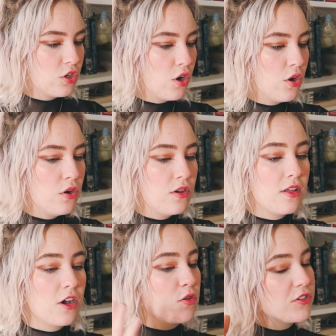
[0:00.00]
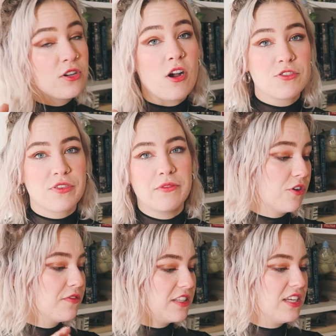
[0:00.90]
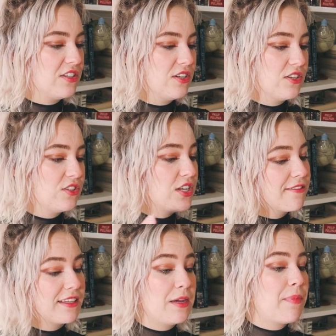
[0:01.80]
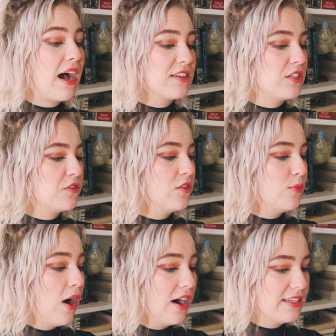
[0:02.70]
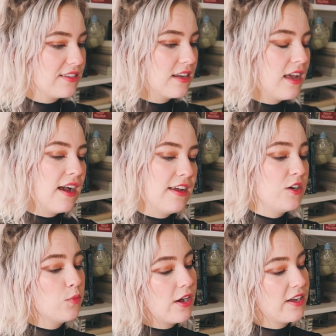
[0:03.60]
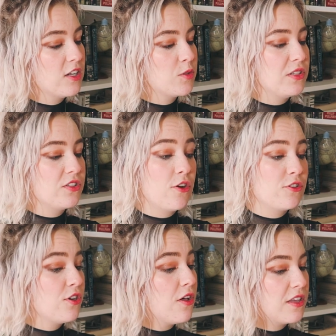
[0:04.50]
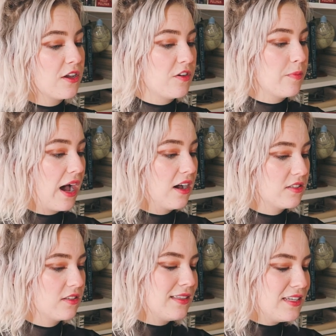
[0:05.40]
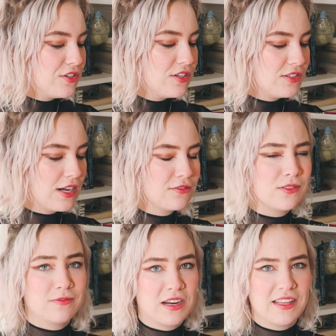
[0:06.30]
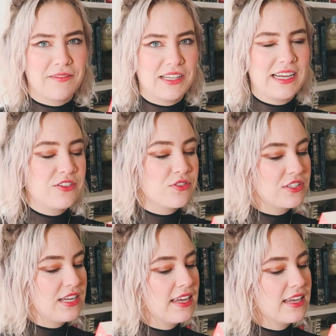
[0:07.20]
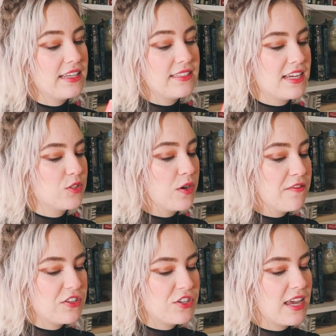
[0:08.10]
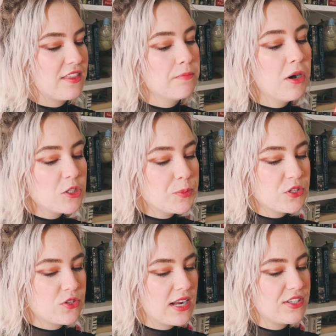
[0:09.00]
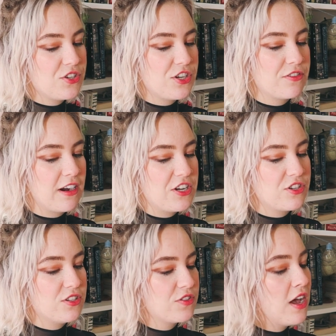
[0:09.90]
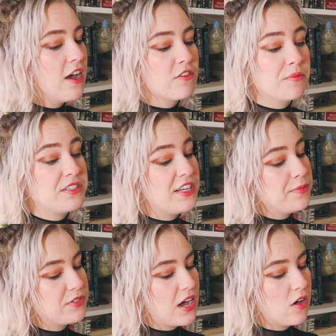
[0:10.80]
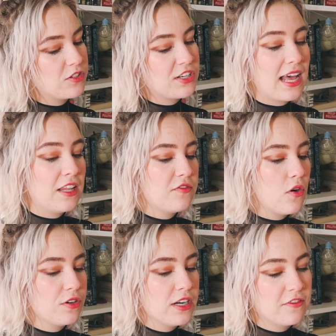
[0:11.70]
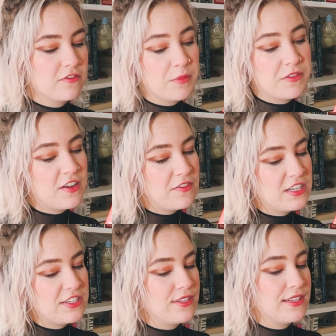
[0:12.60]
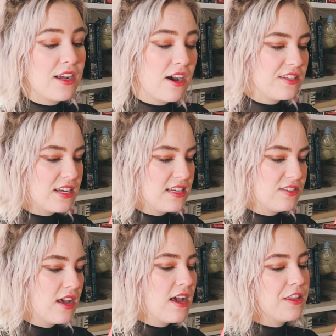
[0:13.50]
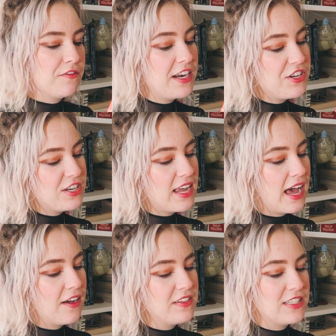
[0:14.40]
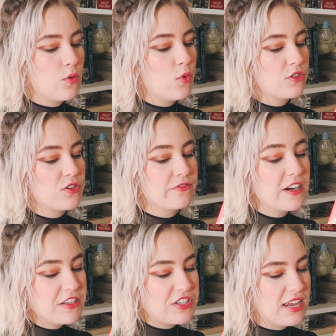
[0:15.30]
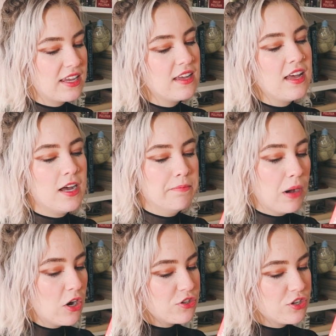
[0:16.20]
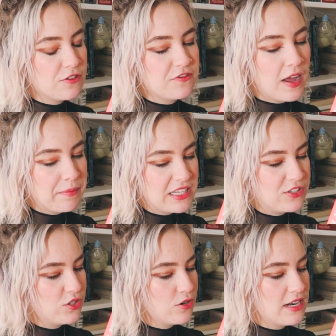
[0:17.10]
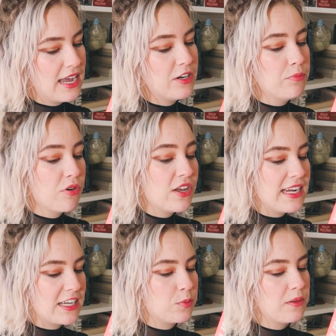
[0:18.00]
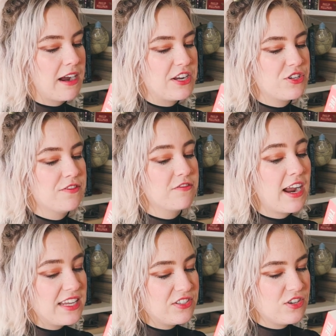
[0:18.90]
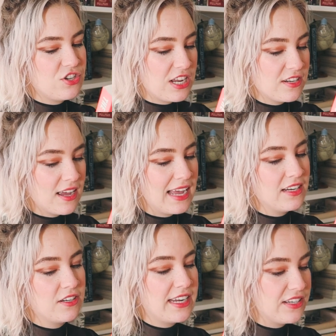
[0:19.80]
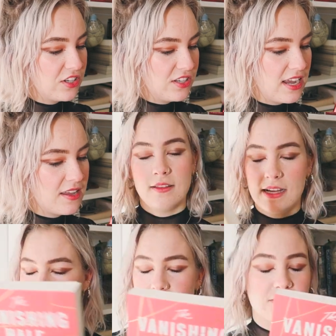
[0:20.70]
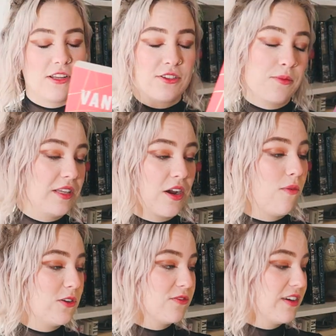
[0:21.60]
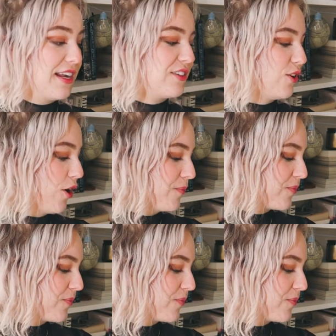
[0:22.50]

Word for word: So, across the country, one of the sisters secretly passes for white, and her white husband knows nothing of her past. This just sounds really, really interesting. It says weaving together multiple strands and generations from the deep south to California, from the 50s to the 90s, the vanishing half is at one's riveting, emotional family story and a brilliant exploration of race, gender, and identity. That sounds like something I want to read, so